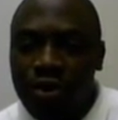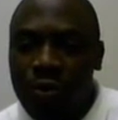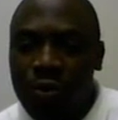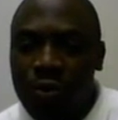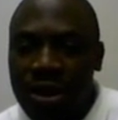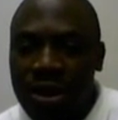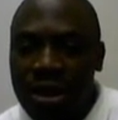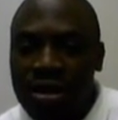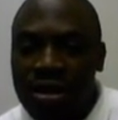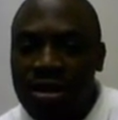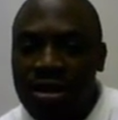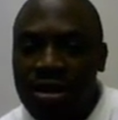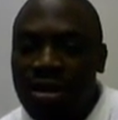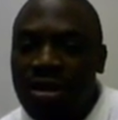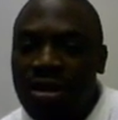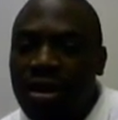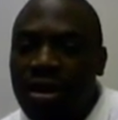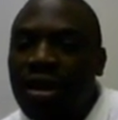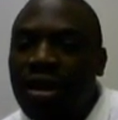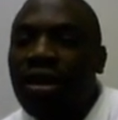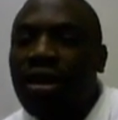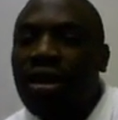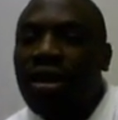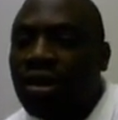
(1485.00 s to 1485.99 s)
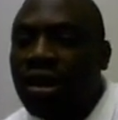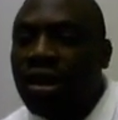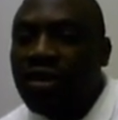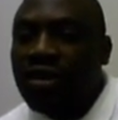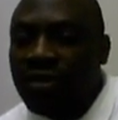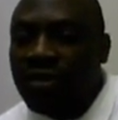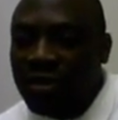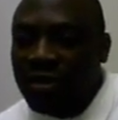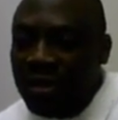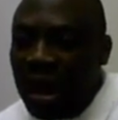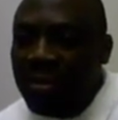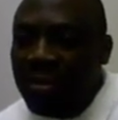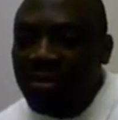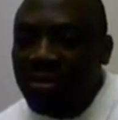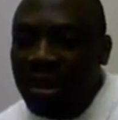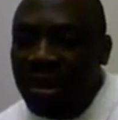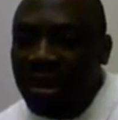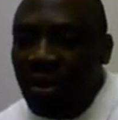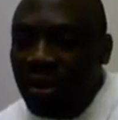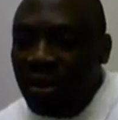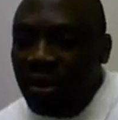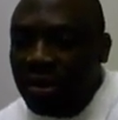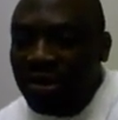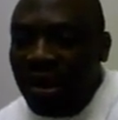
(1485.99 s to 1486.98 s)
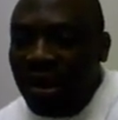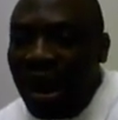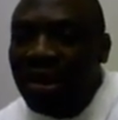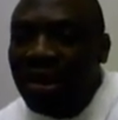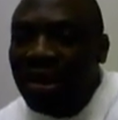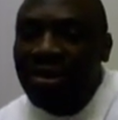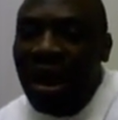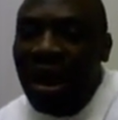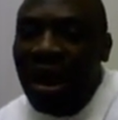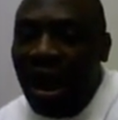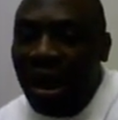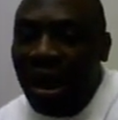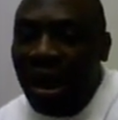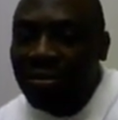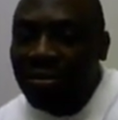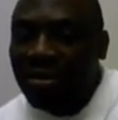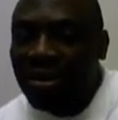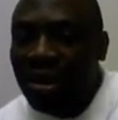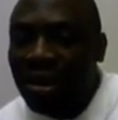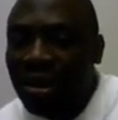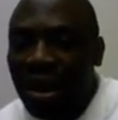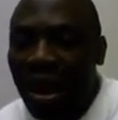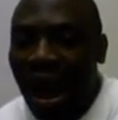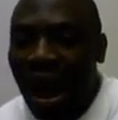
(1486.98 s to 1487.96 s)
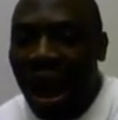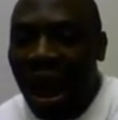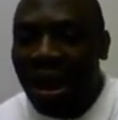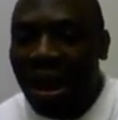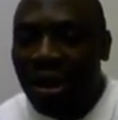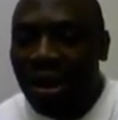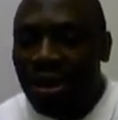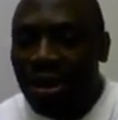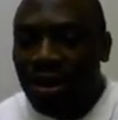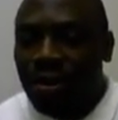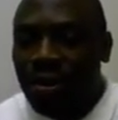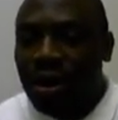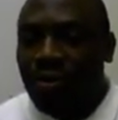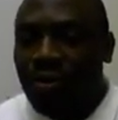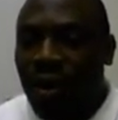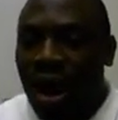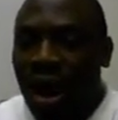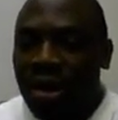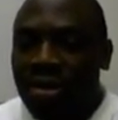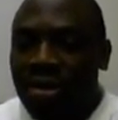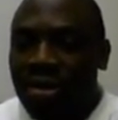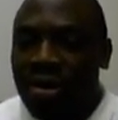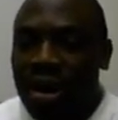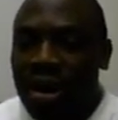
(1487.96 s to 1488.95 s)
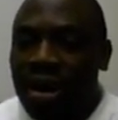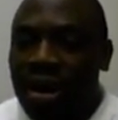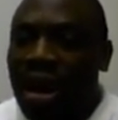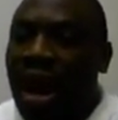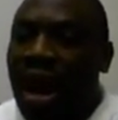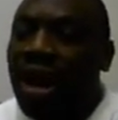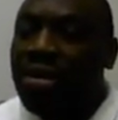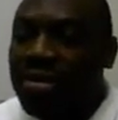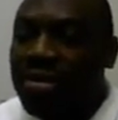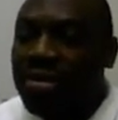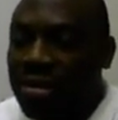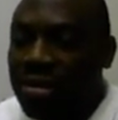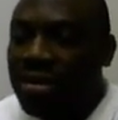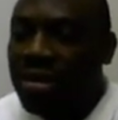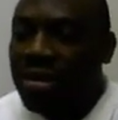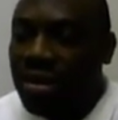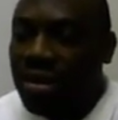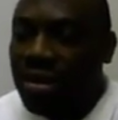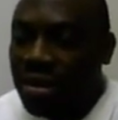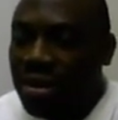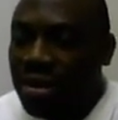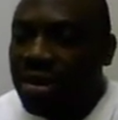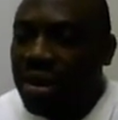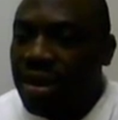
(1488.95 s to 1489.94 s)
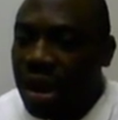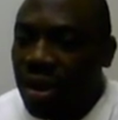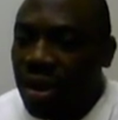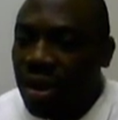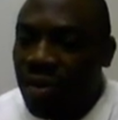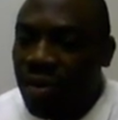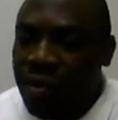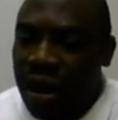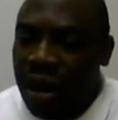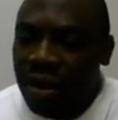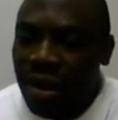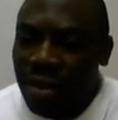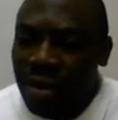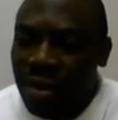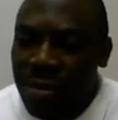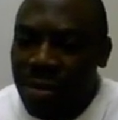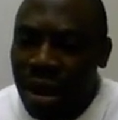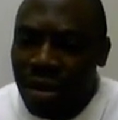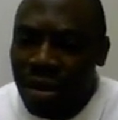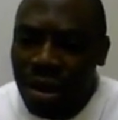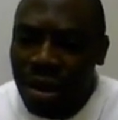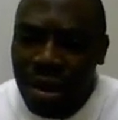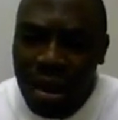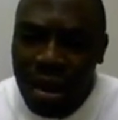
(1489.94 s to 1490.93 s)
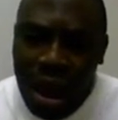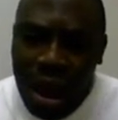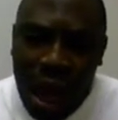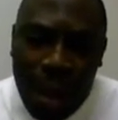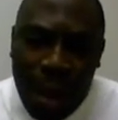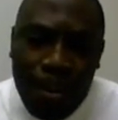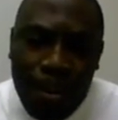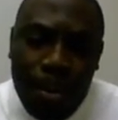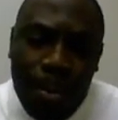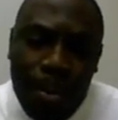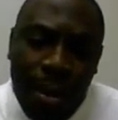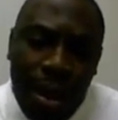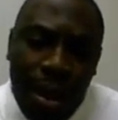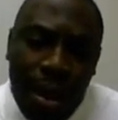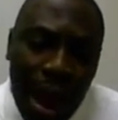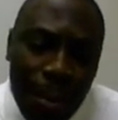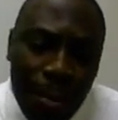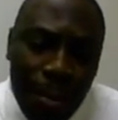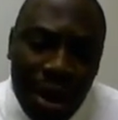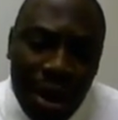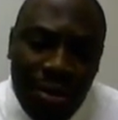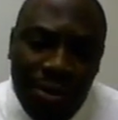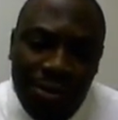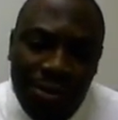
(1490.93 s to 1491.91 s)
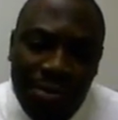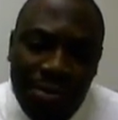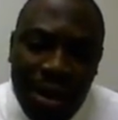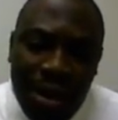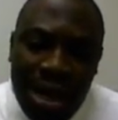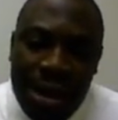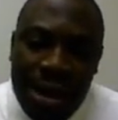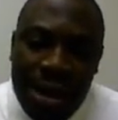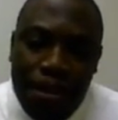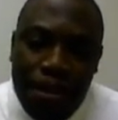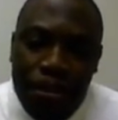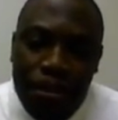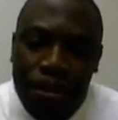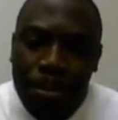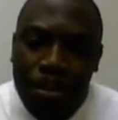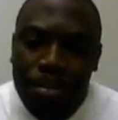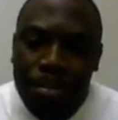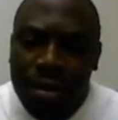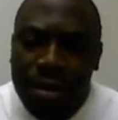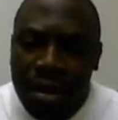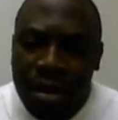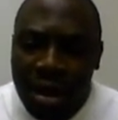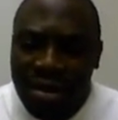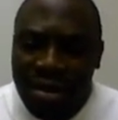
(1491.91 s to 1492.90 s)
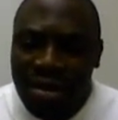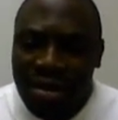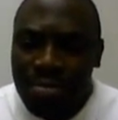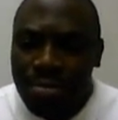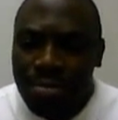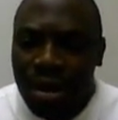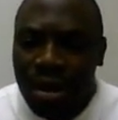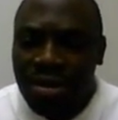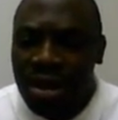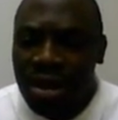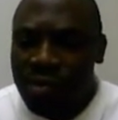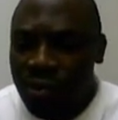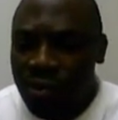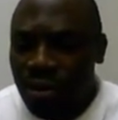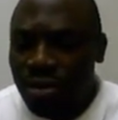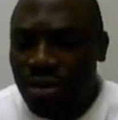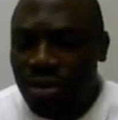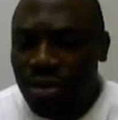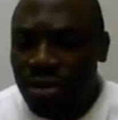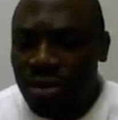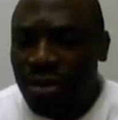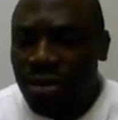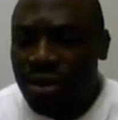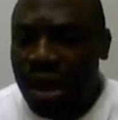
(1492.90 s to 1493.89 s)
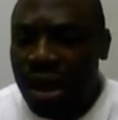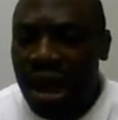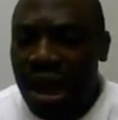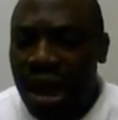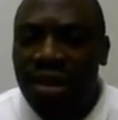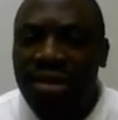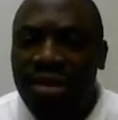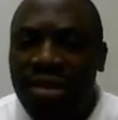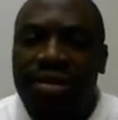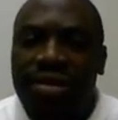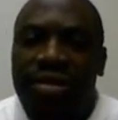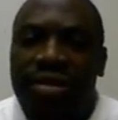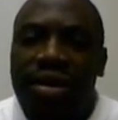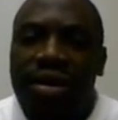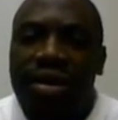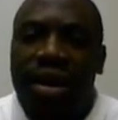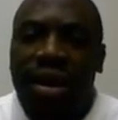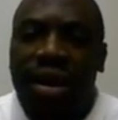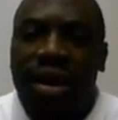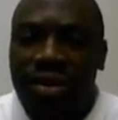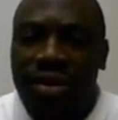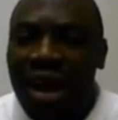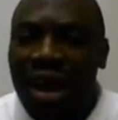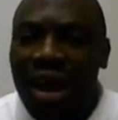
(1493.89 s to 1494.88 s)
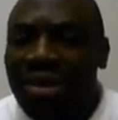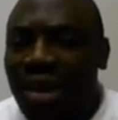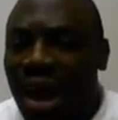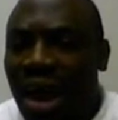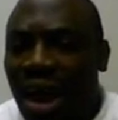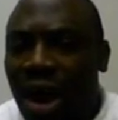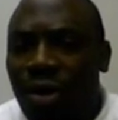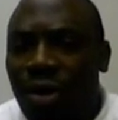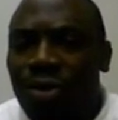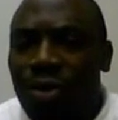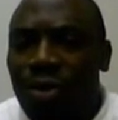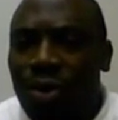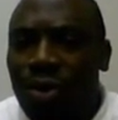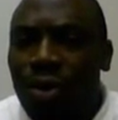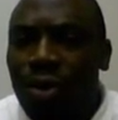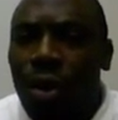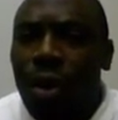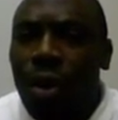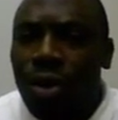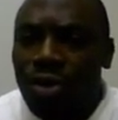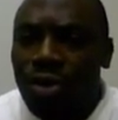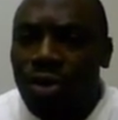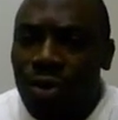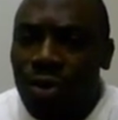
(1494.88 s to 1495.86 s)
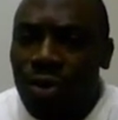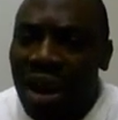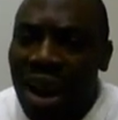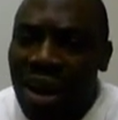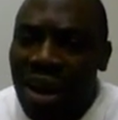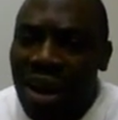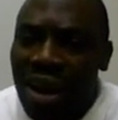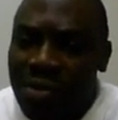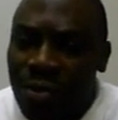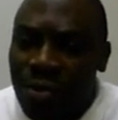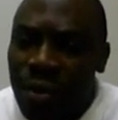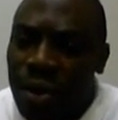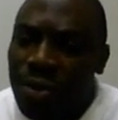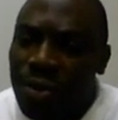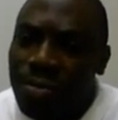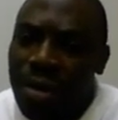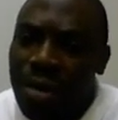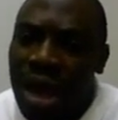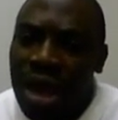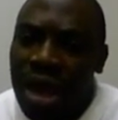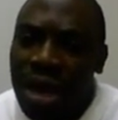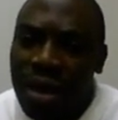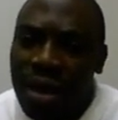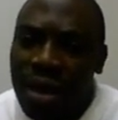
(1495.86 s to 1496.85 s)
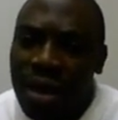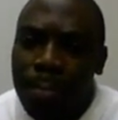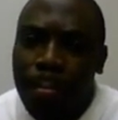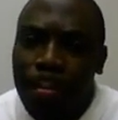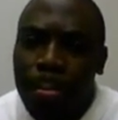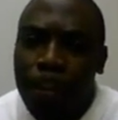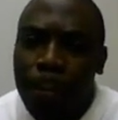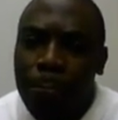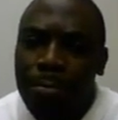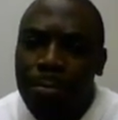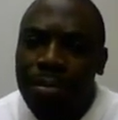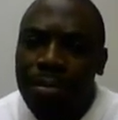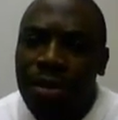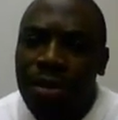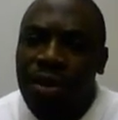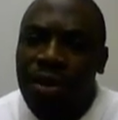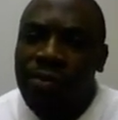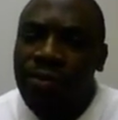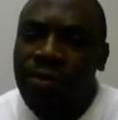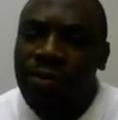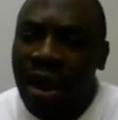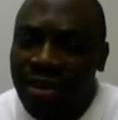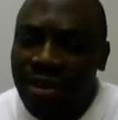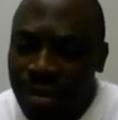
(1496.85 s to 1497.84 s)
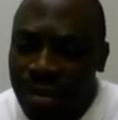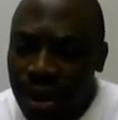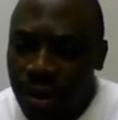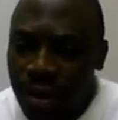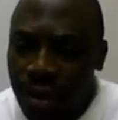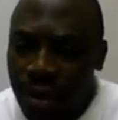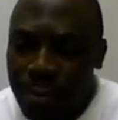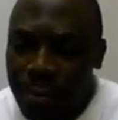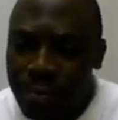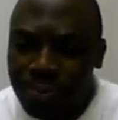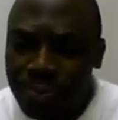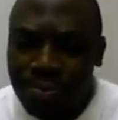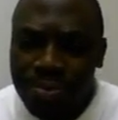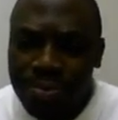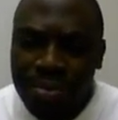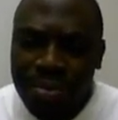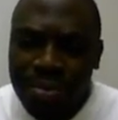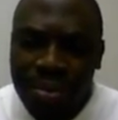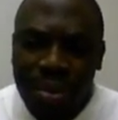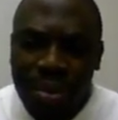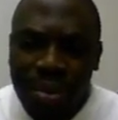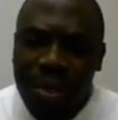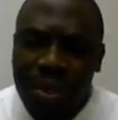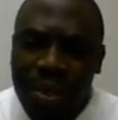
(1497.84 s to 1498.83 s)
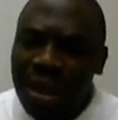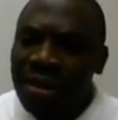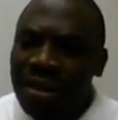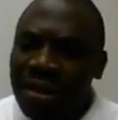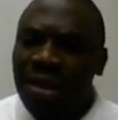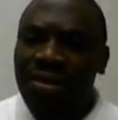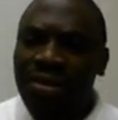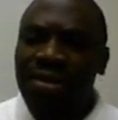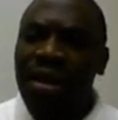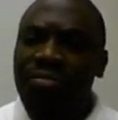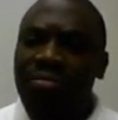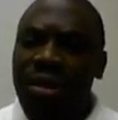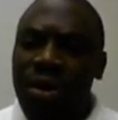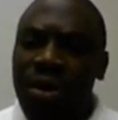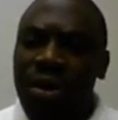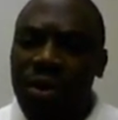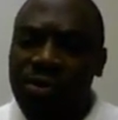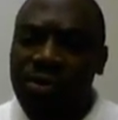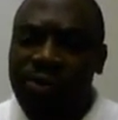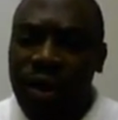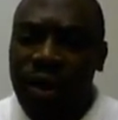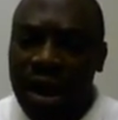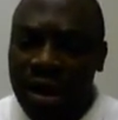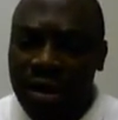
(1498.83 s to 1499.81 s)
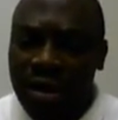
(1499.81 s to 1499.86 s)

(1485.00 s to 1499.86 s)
doing this same thing 10 times, I can do it once and get the equivalent amount of money. It's important for you to know that. So that's how you go to a level where you make your first million. The same thing with